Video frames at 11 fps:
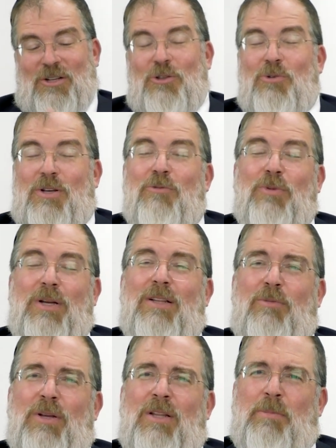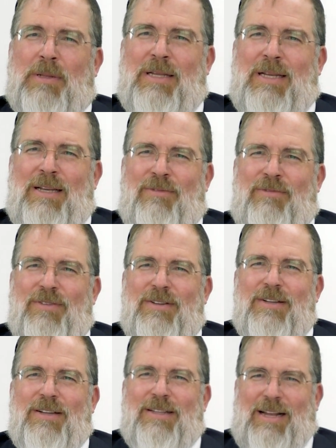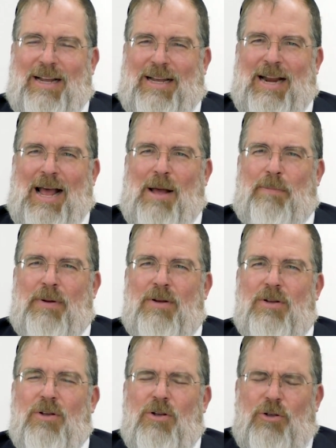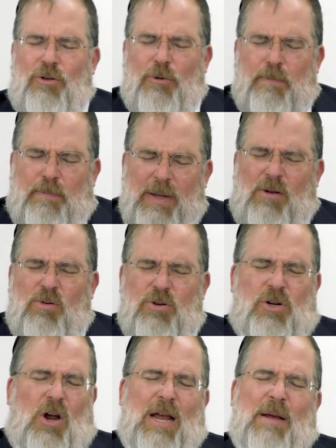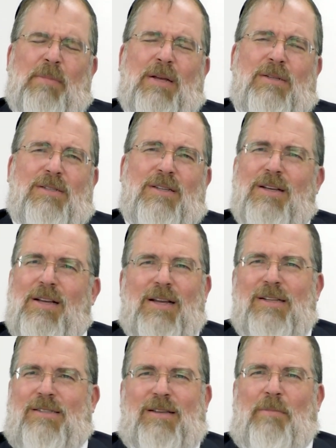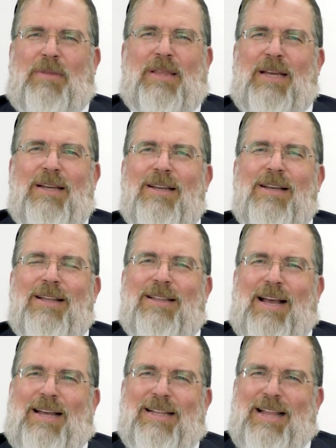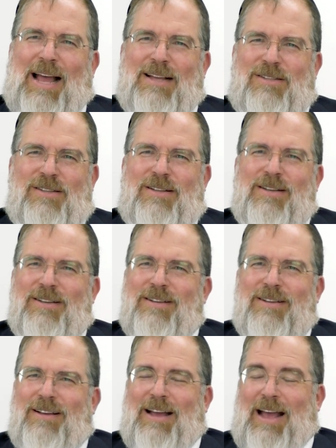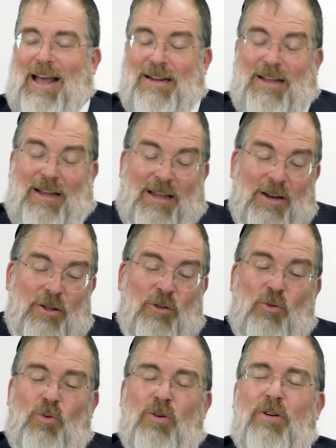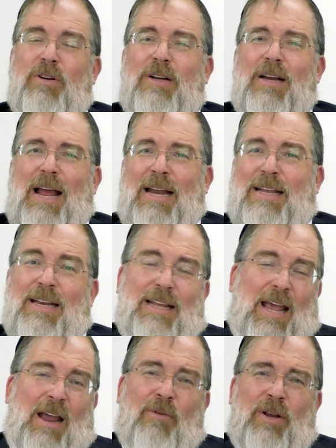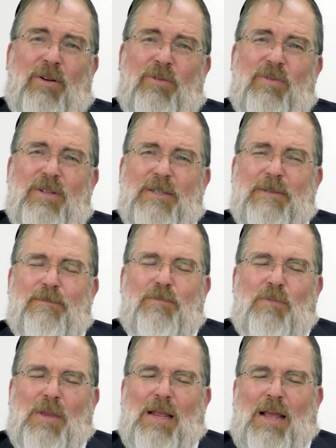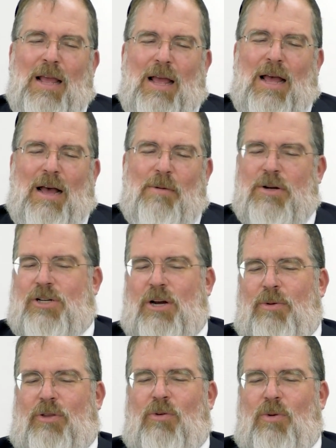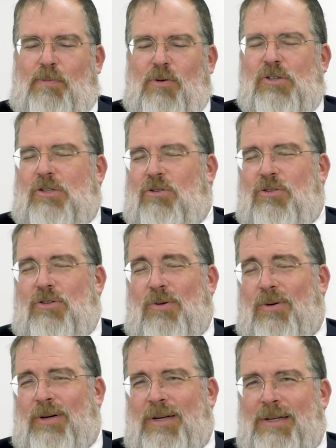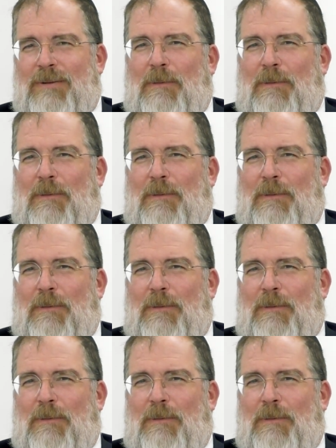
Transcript: you can really, really believe that it can happen. Your bikush ha-emes is something that can last and can endure and can carry you. I want to share with you a personal story.